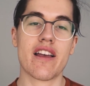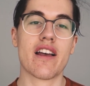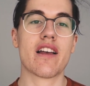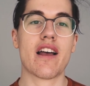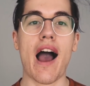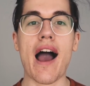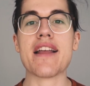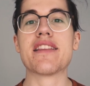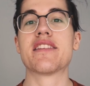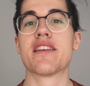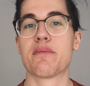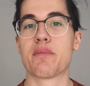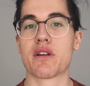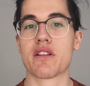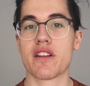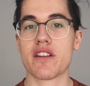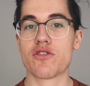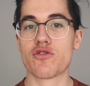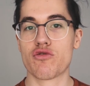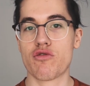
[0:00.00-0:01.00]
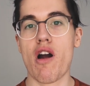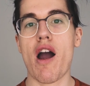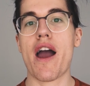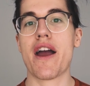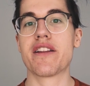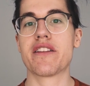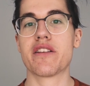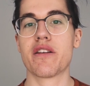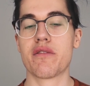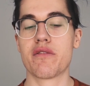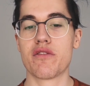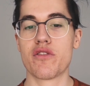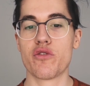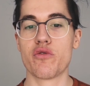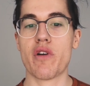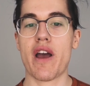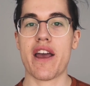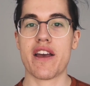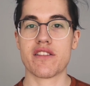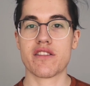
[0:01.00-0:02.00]
I typically try to do
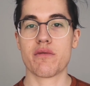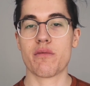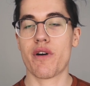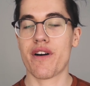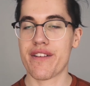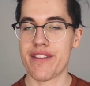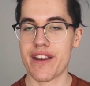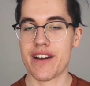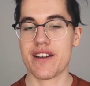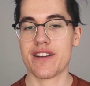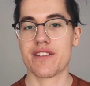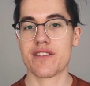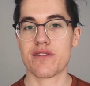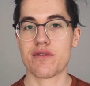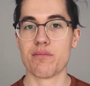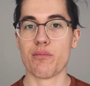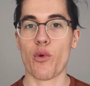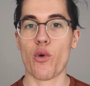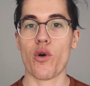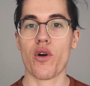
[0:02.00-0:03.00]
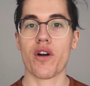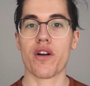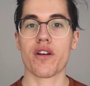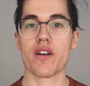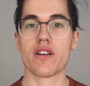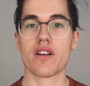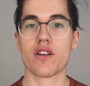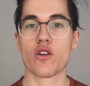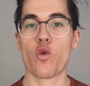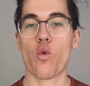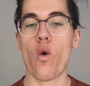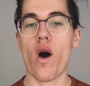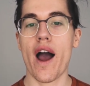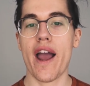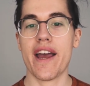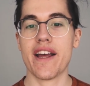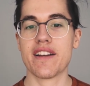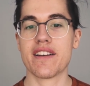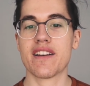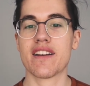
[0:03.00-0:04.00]
ASMR that is more
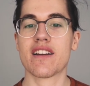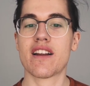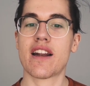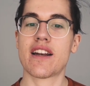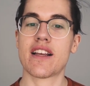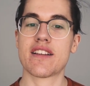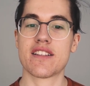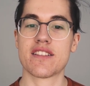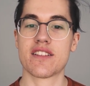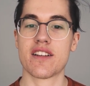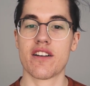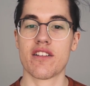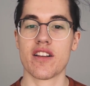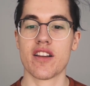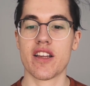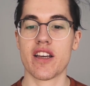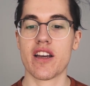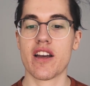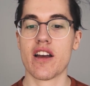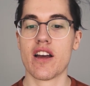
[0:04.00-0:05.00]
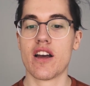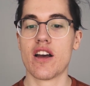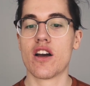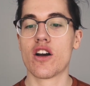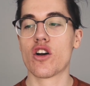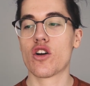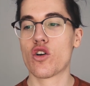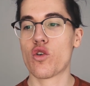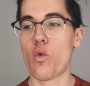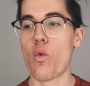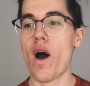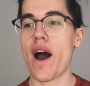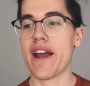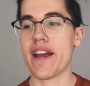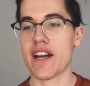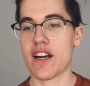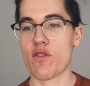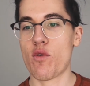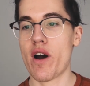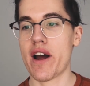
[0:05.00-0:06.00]
quiet, not necessarily
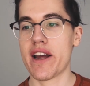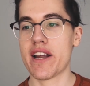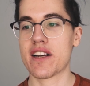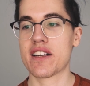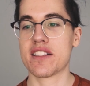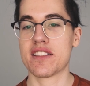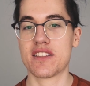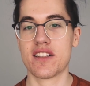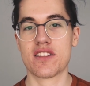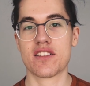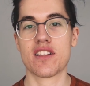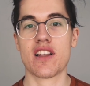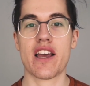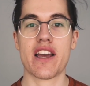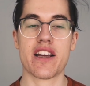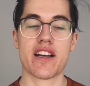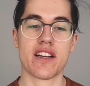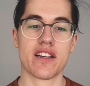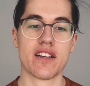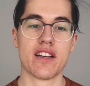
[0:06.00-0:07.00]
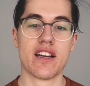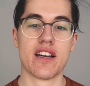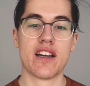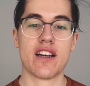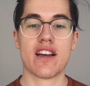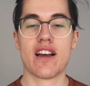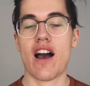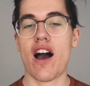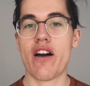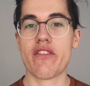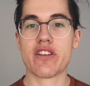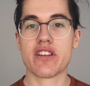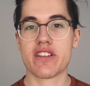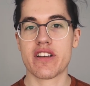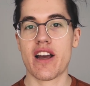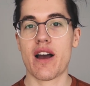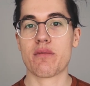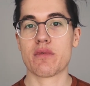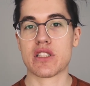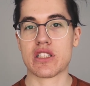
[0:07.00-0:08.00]
quiet, because there's like,
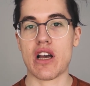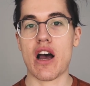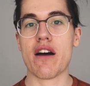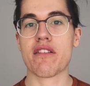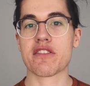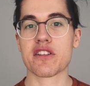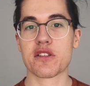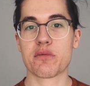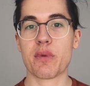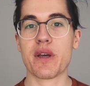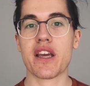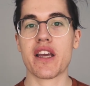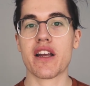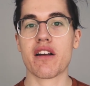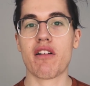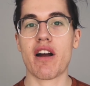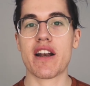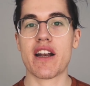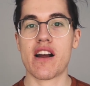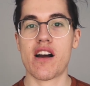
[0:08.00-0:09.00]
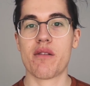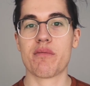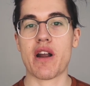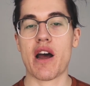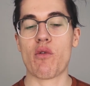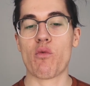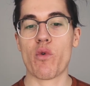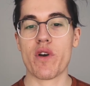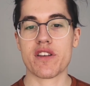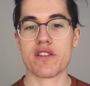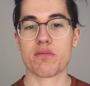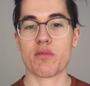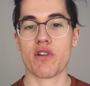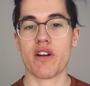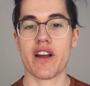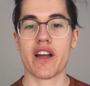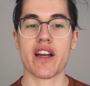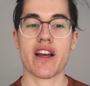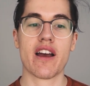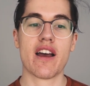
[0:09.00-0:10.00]
obviously I'm soft speaking right now, I'm not
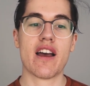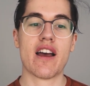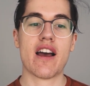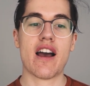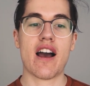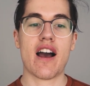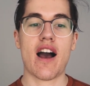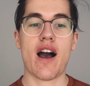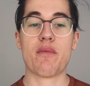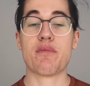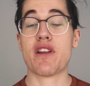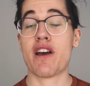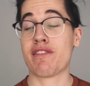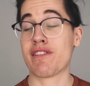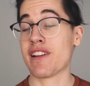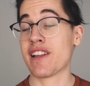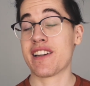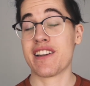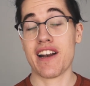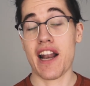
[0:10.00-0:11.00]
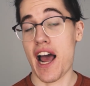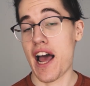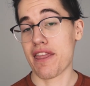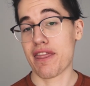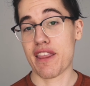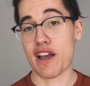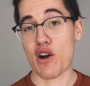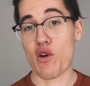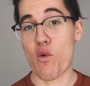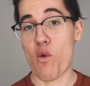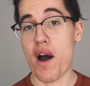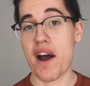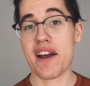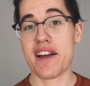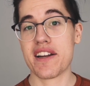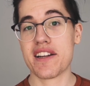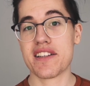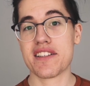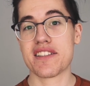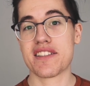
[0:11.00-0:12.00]
whispering. I'm definitely not the
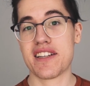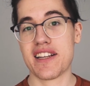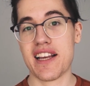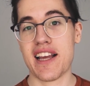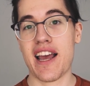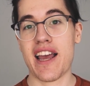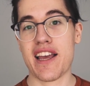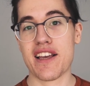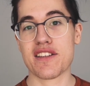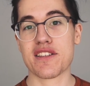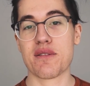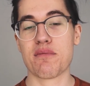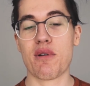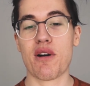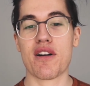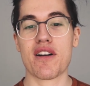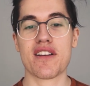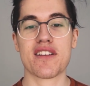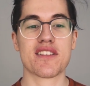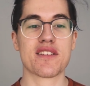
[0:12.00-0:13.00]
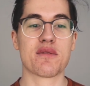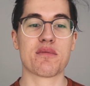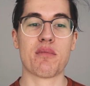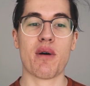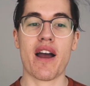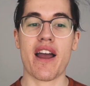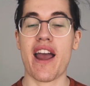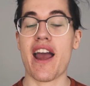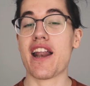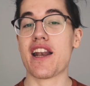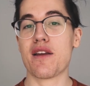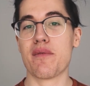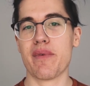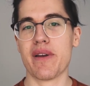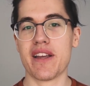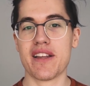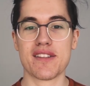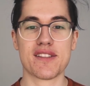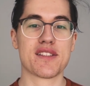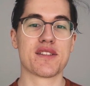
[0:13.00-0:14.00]
quietest ASMR artist by any
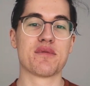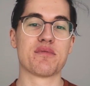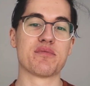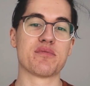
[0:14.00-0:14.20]
means.